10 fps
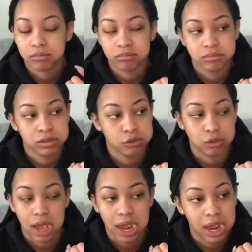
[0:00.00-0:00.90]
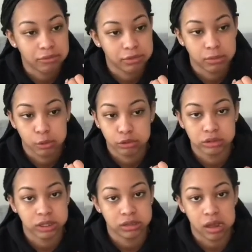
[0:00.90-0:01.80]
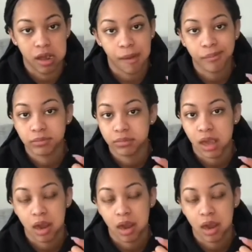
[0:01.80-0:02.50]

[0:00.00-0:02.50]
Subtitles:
You gotta have some loyalty, y'all. Like,